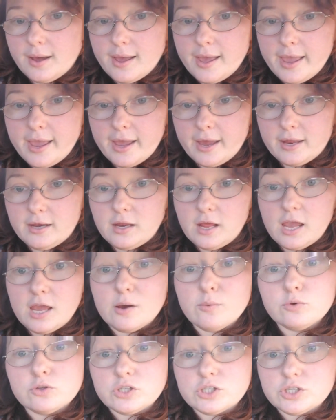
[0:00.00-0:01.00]
and
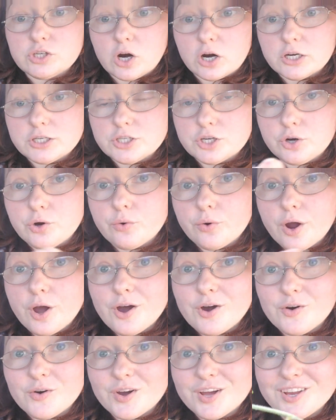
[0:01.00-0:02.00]
it will start to
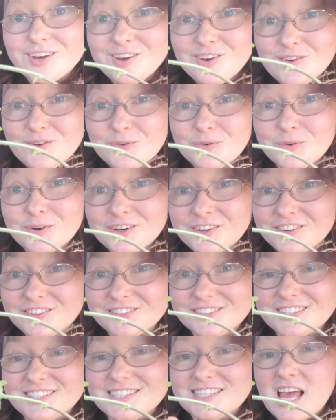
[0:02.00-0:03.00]
grow new
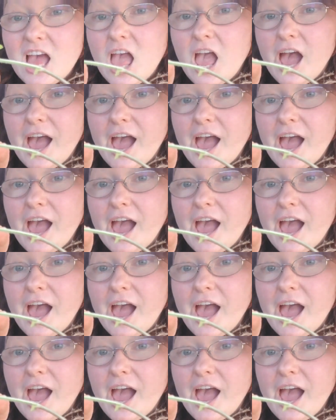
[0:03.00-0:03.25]
roots